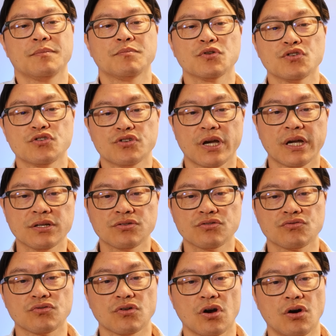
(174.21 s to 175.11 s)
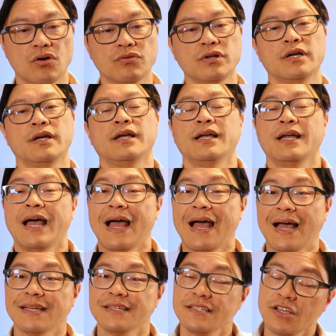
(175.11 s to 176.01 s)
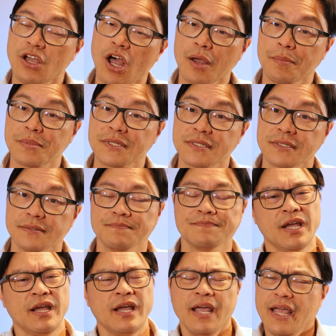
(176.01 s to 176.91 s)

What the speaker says: and progesterone has the opposite.